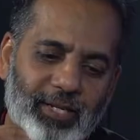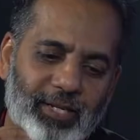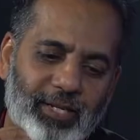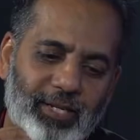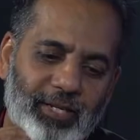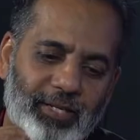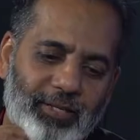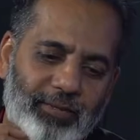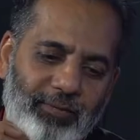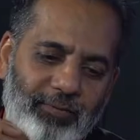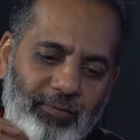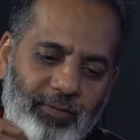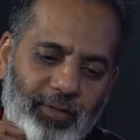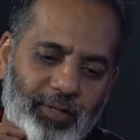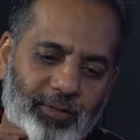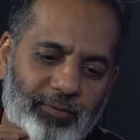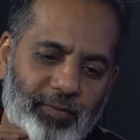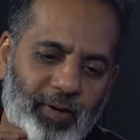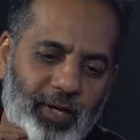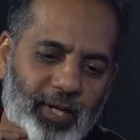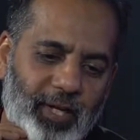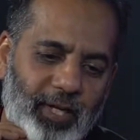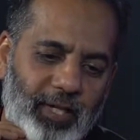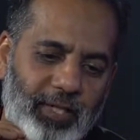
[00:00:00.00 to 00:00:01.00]
it, it's, it's
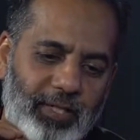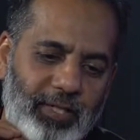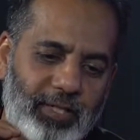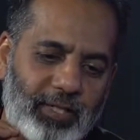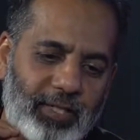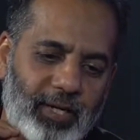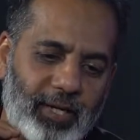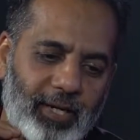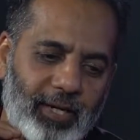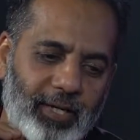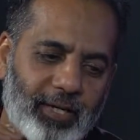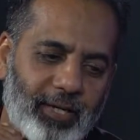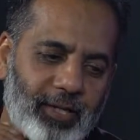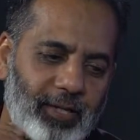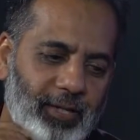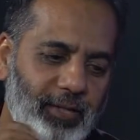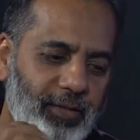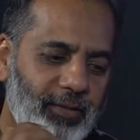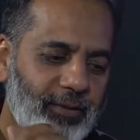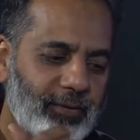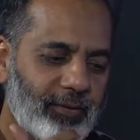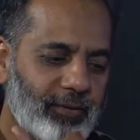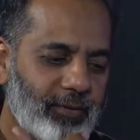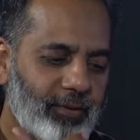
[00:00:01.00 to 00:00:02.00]
funny because, uh, you
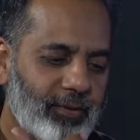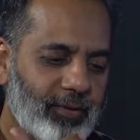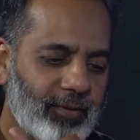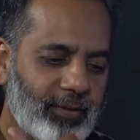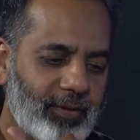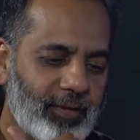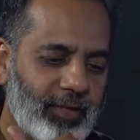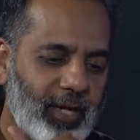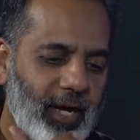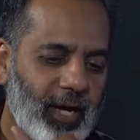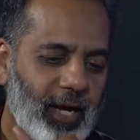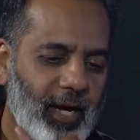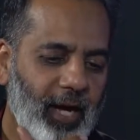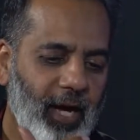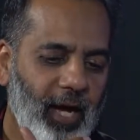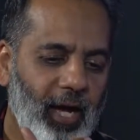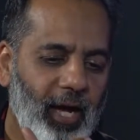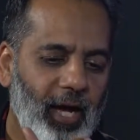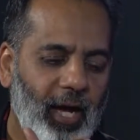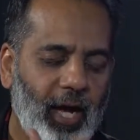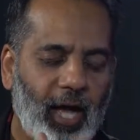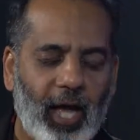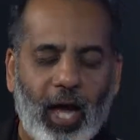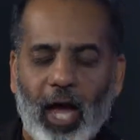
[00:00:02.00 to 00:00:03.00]
know,
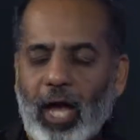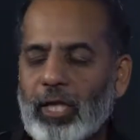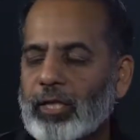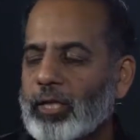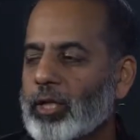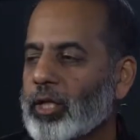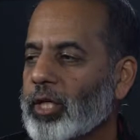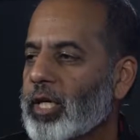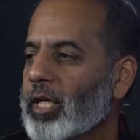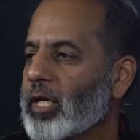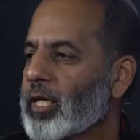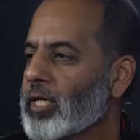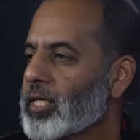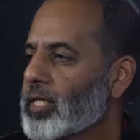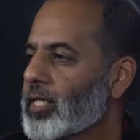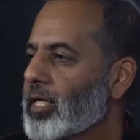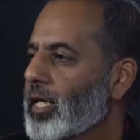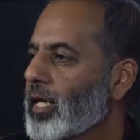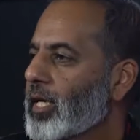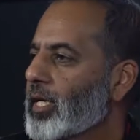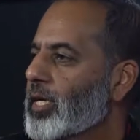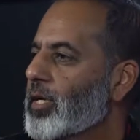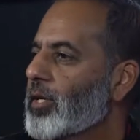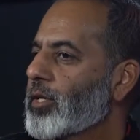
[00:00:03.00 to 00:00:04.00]
I look at,
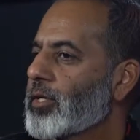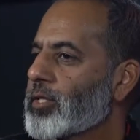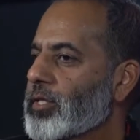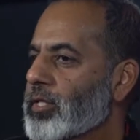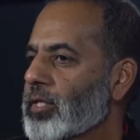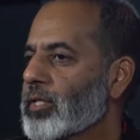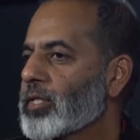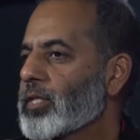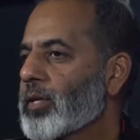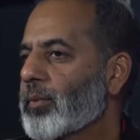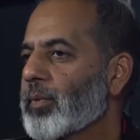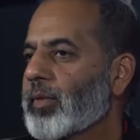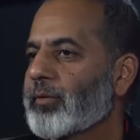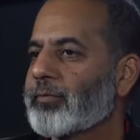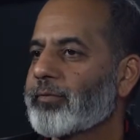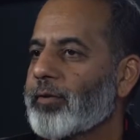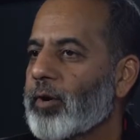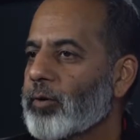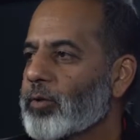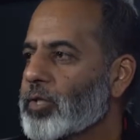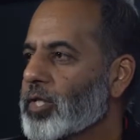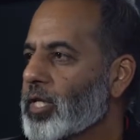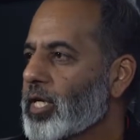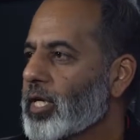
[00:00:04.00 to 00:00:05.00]
uh, you know, some of the
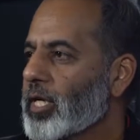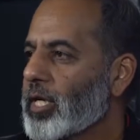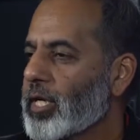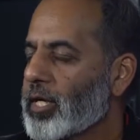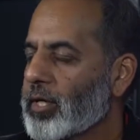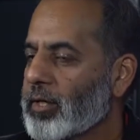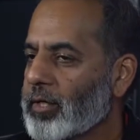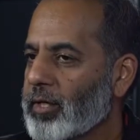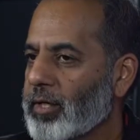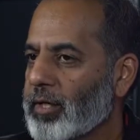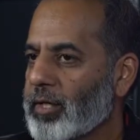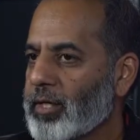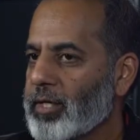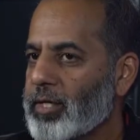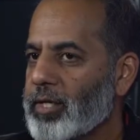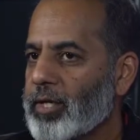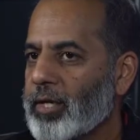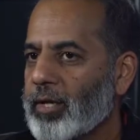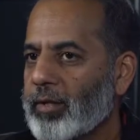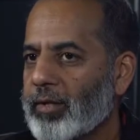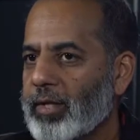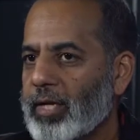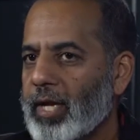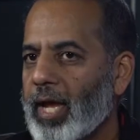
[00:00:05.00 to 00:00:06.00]
folks in here and,
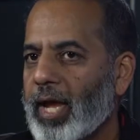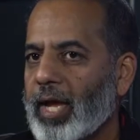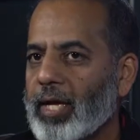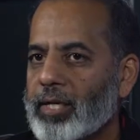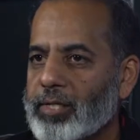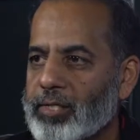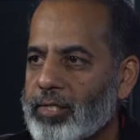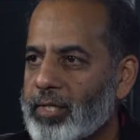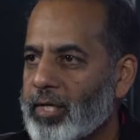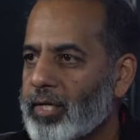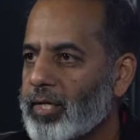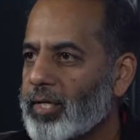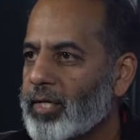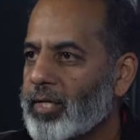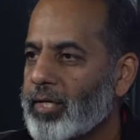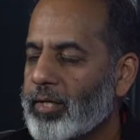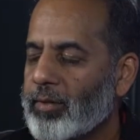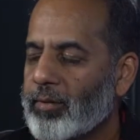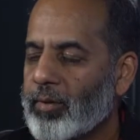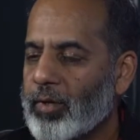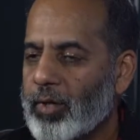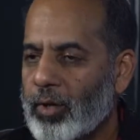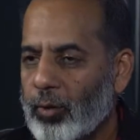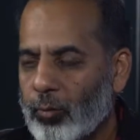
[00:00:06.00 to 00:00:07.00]
you know, the age that,
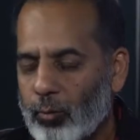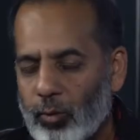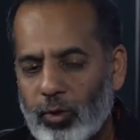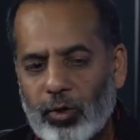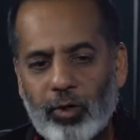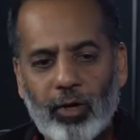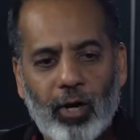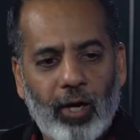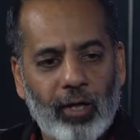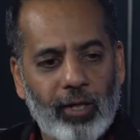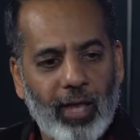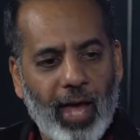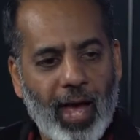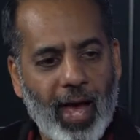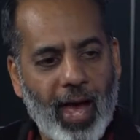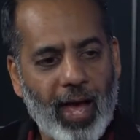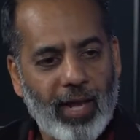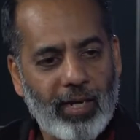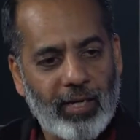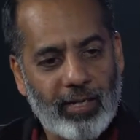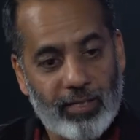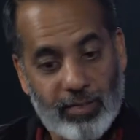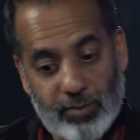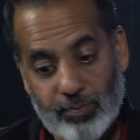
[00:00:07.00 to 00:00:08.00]
you know, we're all
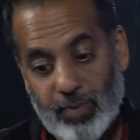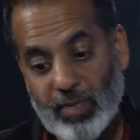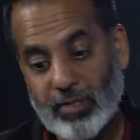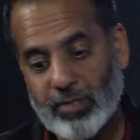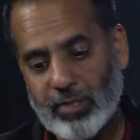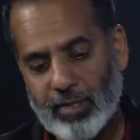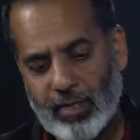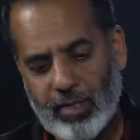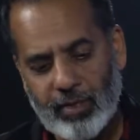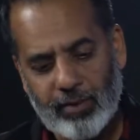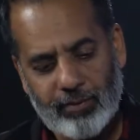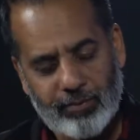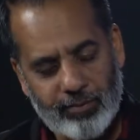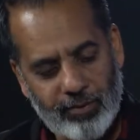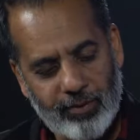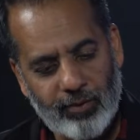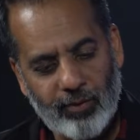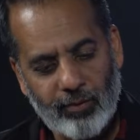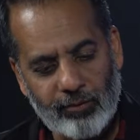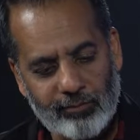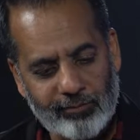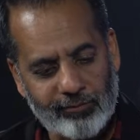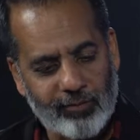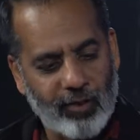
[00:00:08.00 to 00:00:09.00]
at, and especially an
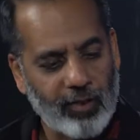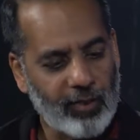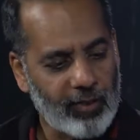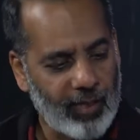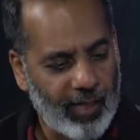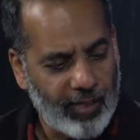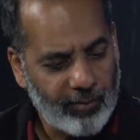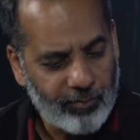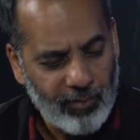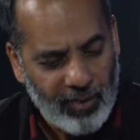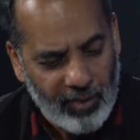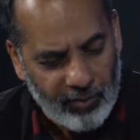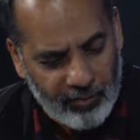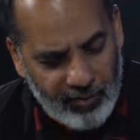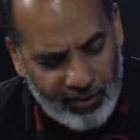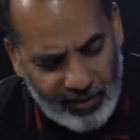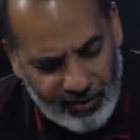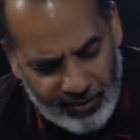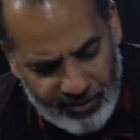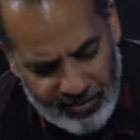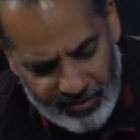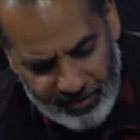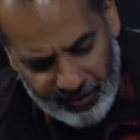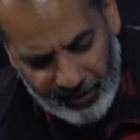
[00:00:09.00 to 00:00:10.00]
old fart like me,
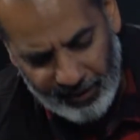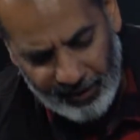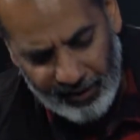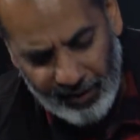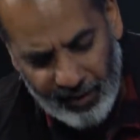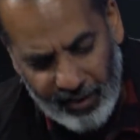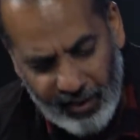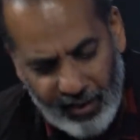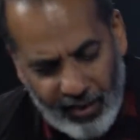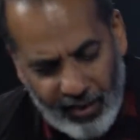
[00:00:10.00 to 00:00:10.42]
but it's like,